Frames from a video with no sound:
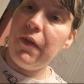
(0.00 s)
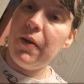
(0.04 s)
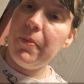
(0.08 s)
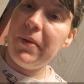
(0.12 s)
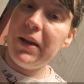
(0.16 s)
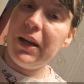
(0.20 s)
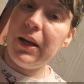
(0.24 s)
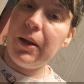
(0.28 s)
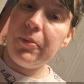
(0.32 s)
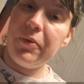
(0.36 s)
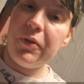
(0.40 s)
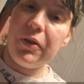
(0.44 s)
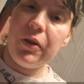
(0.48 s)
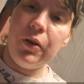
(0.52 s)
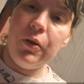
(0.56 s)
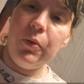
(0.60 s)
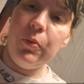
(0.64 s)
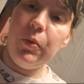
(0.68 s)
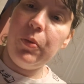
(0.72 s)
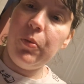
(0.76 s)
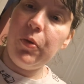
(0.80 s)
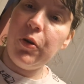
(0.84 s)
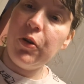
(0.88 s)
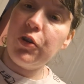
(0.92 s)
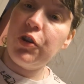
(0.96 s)
have I been up to?
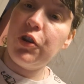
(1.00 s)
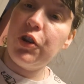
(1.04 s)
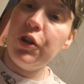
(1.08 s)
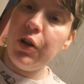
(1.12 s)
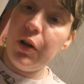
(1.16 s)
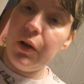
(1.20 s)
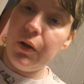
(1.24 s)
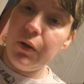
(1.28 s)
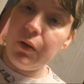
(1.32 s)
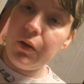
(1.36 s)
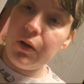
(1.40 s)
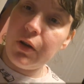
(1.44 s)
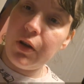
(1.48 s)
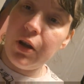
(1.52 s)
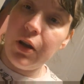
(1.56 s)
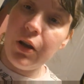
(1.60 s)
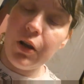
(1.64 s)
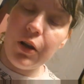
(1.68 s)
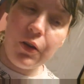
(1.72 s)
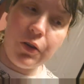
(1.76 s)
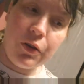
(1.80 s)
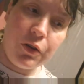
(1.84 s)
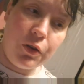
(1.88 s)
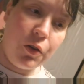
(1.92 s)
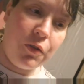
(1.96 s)
We watched Nuke,
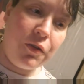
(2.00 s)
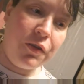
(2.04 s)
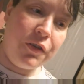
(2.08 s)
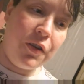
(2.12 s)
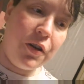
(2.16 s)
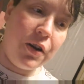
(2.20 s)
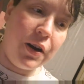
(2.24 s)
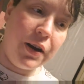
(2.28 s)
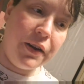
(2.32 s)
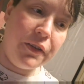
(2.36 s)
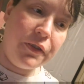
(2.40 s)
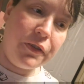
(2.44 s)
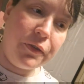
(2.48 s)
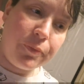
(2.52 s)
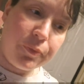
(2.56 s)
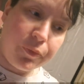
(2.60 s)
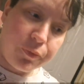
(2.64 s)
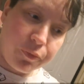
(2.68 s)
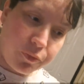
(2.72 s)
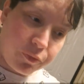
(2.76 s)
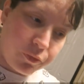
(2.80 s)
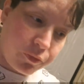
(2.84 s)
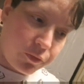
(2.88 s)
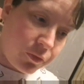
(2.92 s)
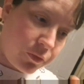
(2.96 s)
Nuke's Top 5.
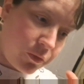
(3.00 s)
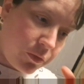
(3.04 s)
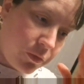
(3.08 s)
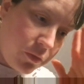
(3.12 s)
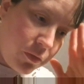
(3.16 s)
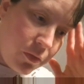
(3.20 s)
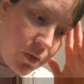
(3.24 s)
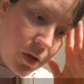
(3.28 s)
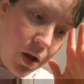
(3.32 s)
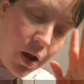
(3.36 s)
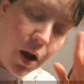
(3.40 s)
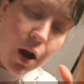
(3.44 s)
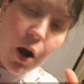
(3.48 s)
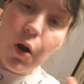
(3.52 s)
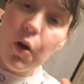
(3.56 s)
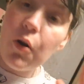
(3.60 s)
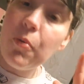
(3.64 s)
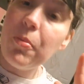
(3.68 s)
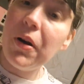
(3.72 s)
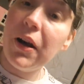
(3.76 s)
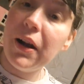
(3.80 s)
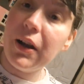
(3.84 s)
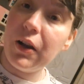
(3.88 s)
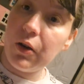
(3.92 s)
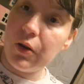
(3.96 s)
Oh
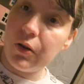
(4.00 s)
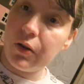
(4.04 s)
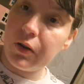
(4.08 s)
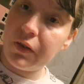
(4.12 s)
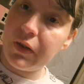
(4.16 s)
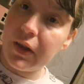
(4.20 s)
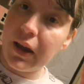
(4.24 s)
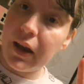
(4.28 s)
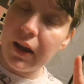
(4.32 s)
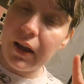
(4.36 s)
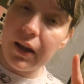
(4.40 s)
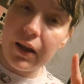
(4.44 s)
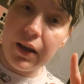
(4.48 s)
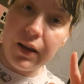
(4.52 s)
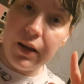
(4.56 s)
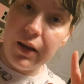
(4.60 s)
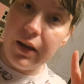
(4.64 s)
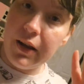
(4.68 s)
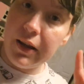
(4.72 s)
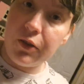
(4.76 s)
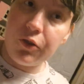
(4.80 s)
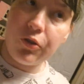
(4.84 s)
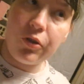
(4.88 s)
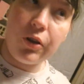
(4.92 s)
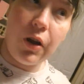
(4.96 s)
my God, that
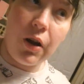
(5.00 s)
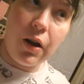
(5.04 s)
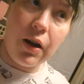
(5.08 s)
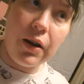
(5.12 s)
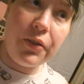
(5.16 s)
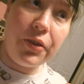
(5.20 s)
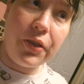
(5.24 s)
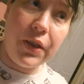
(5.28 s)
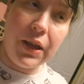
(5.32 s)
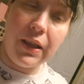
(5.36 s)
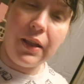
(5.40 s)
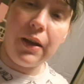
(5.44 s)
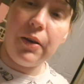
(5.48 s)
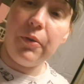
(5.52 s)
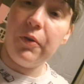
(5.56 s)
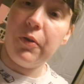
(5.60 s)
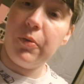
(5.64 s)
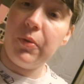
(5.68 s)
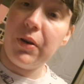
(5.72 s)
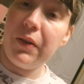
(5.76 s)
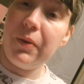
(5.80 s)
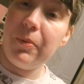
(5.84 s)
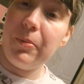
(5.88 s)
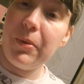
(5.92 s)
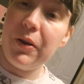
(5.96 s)
literally, I think that was
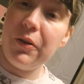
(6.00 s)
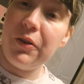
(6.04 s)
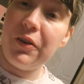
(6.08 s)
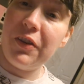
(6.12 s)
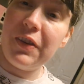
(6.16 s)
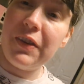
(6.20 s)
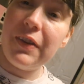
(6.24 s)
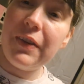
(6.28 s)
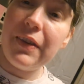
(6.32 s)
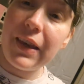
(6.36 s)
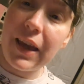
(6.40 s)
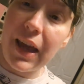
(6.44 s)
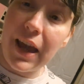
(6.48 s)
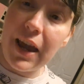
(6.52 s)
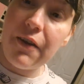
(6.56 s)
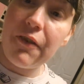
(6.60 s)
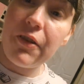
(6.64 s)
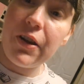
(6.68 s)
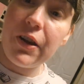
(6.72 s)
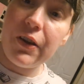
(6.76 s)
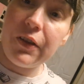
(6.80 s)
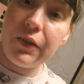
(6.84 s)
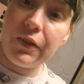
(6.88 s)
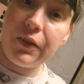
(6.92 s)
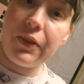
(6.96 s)
one of the most
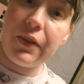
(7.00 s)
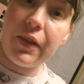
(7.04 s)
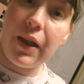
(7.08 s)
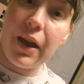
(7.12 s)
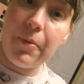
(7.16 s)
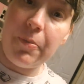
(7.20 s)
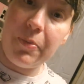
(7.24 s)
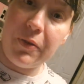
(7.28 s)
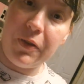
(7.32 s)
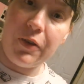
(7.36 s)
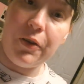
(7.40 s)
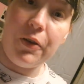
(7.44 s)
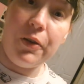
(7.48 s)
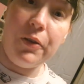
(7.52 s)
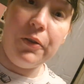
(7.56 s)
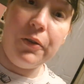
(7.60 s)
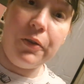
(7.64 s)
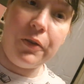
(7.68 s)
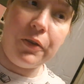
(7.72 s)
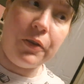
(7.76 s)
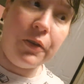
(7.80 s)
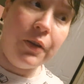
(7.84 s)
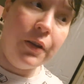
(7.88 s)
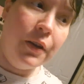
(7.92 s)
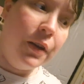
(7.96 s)
scariest
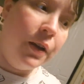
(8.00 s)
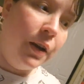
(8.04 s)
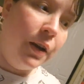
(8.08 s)
episodes